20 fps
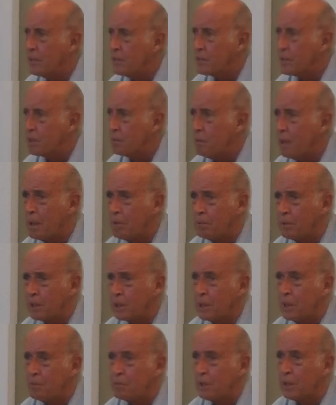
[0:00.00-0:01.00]
And he says, well, I'm
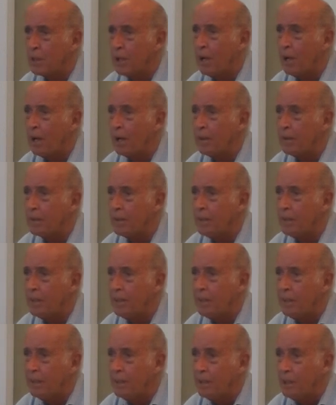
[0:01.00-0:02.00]
looking for God,
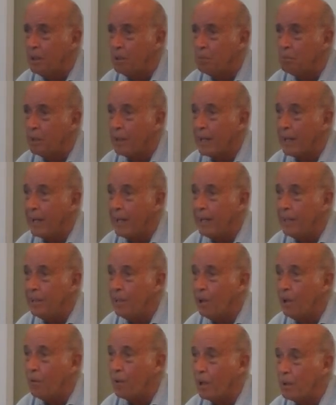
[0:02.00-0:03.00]
but I
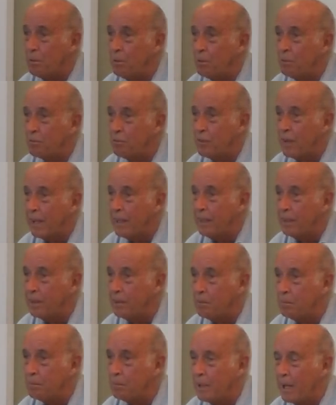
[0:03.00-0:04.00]
know I won't find
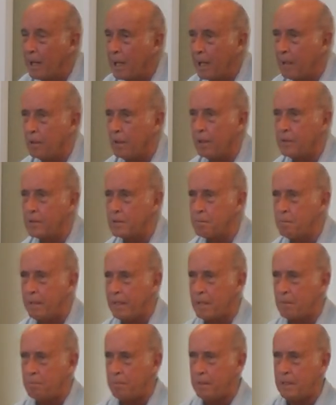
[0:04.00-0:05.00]
him. And I, this
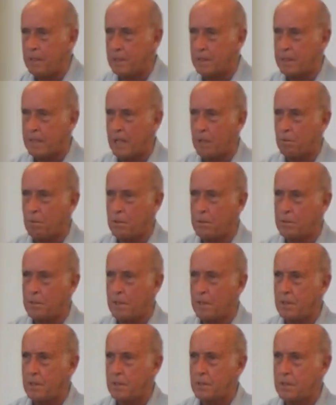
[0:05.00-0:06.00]
may not be the exact words
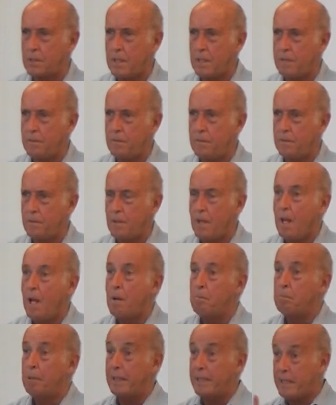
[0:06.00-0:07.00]
that I just said,
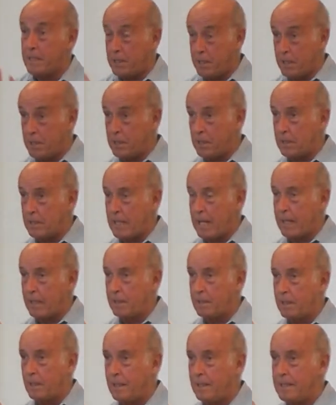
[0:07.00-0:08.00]
but this is
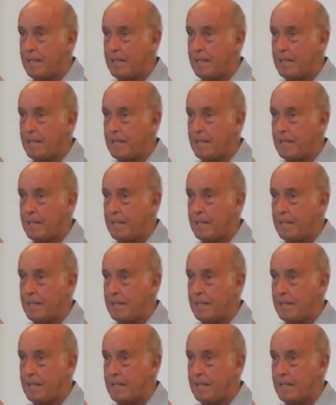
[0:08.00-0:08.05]
exact.